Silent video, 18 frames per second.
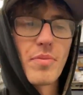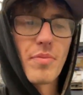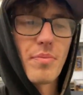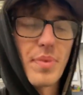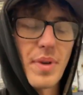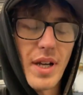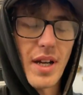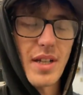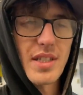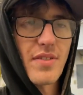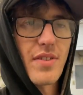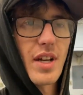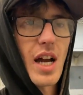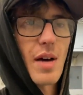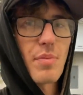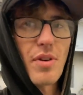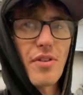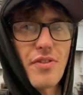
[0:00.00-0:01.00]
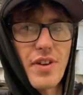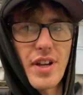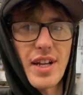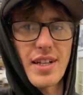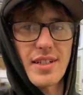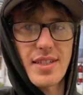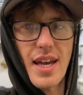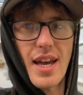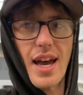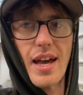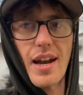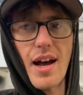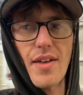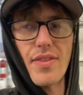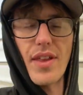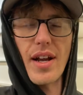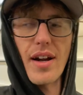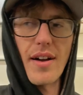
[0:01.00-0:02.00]
because of a couple fittings I had
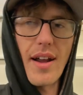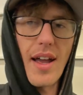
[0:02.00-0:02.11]
on there,